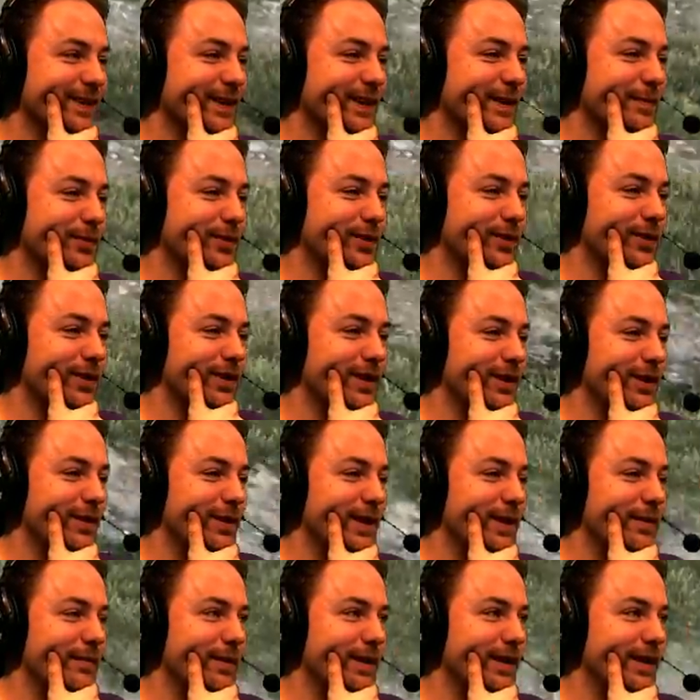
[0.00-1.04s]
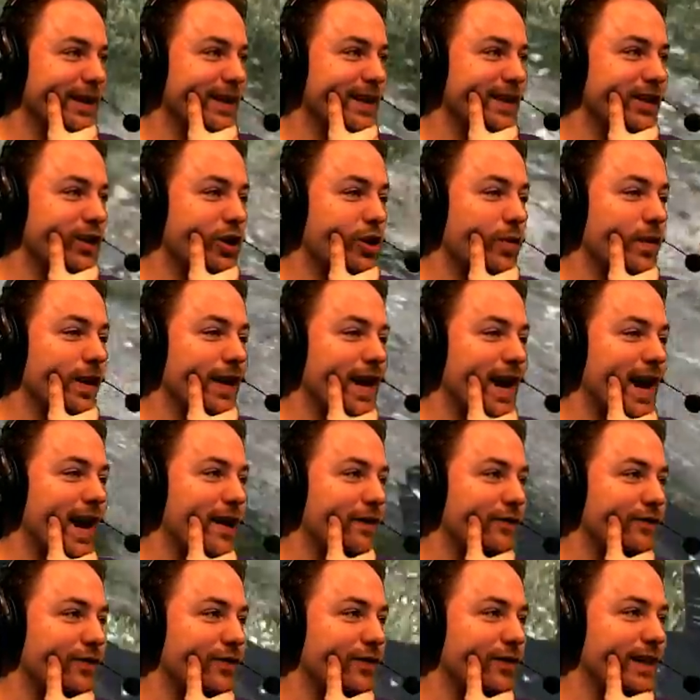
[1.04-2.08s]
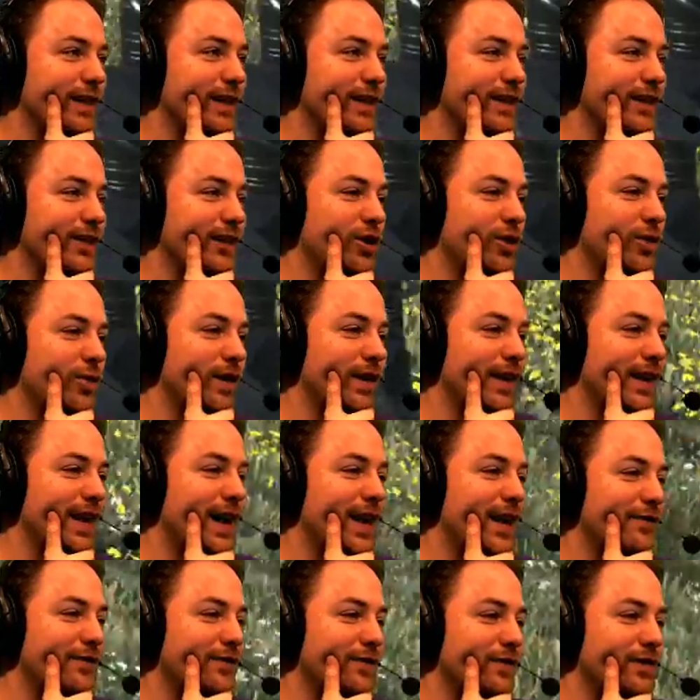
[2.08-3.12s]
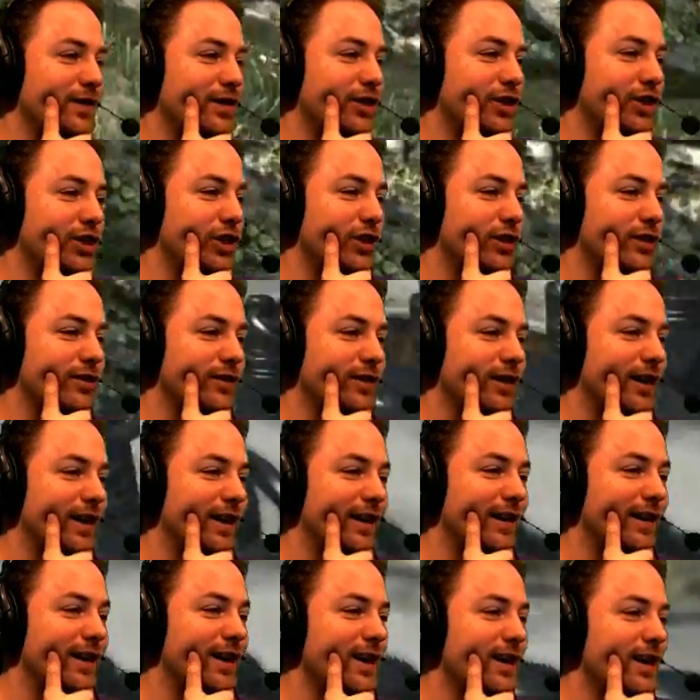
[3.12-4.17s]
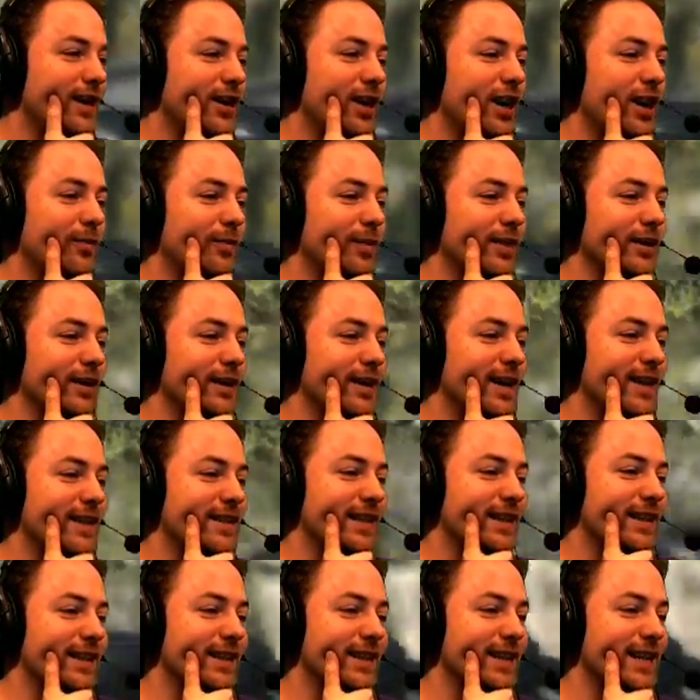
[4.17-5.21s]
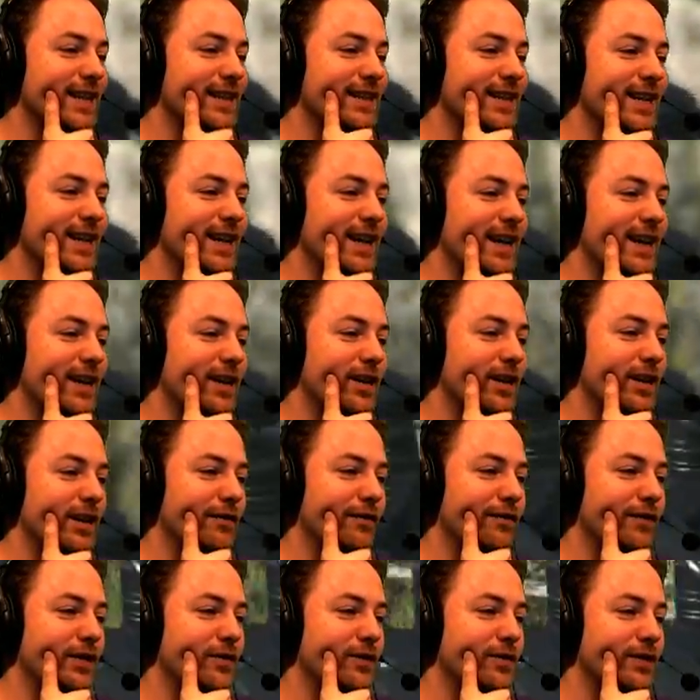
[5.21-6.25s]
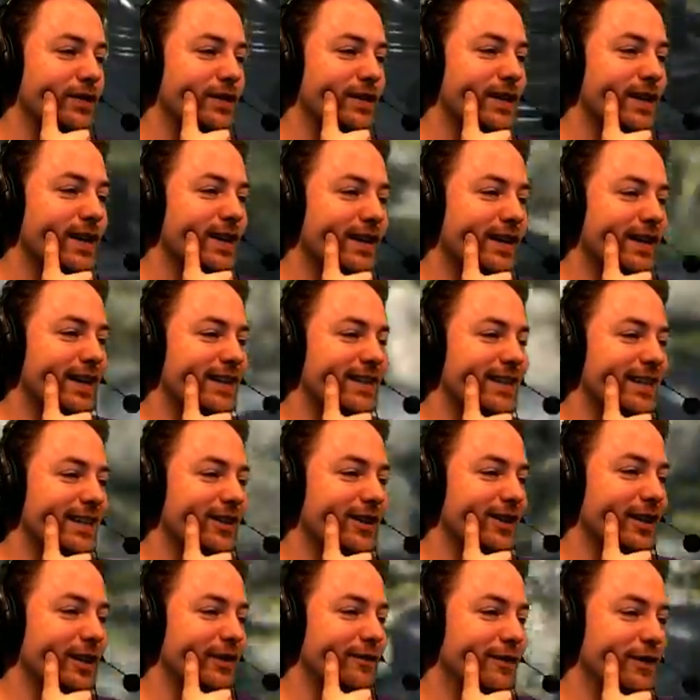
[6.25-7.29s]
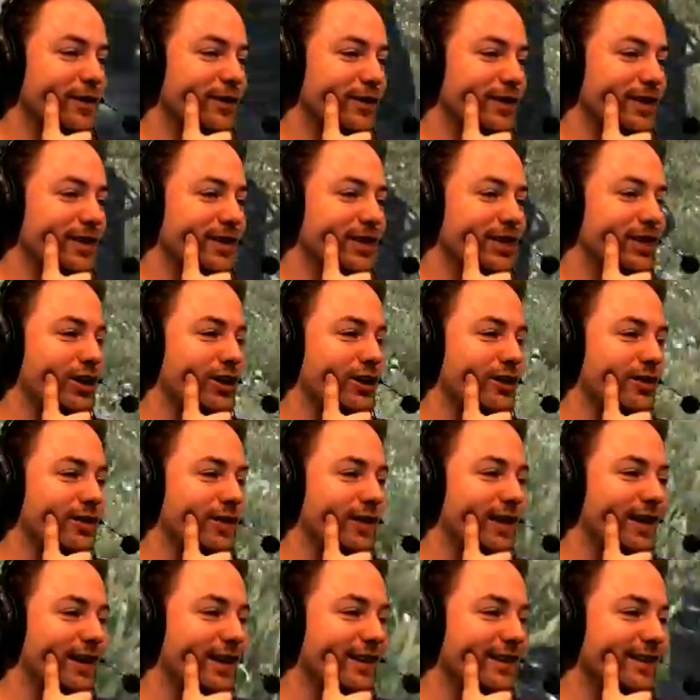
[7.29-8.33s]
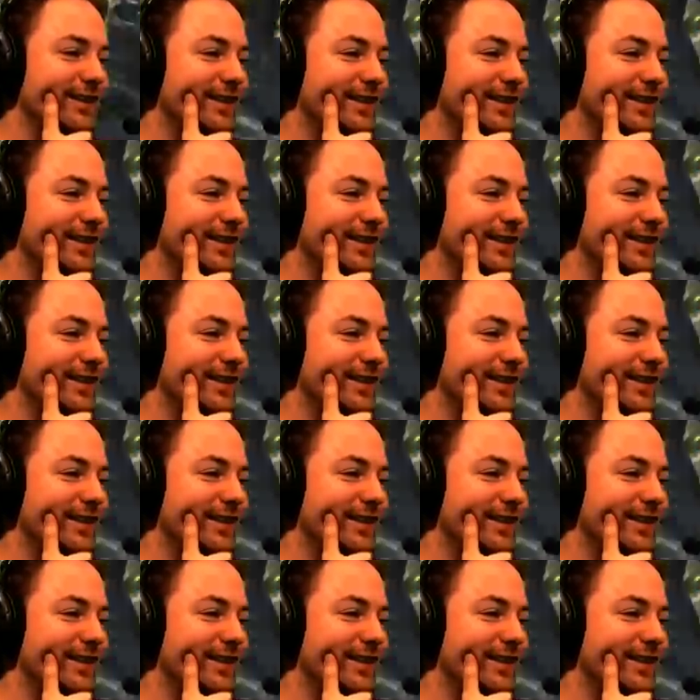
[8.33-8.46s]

I'm sorry that you had money. He's going after he's going after the Juggernaut, not realizing that that's not Ionic Fuse. That's Ionic Fuse's Juggernaut.